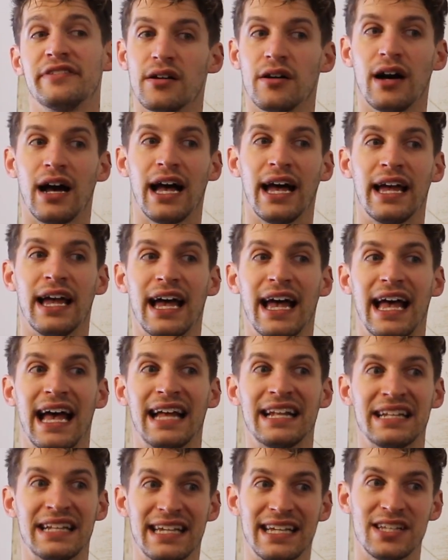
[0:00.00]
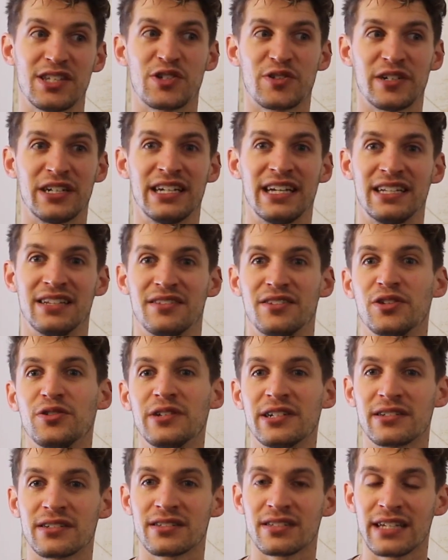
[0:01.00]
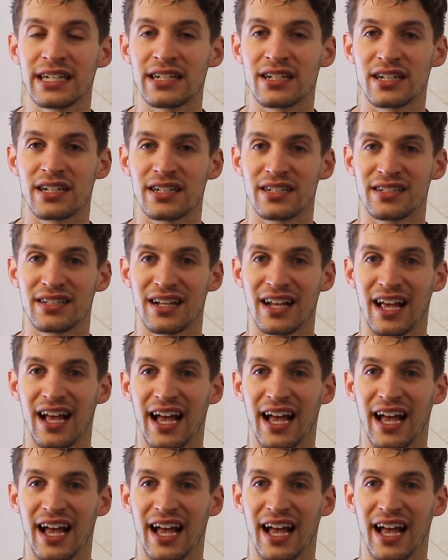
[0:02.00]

So I had an injury, and 2 years later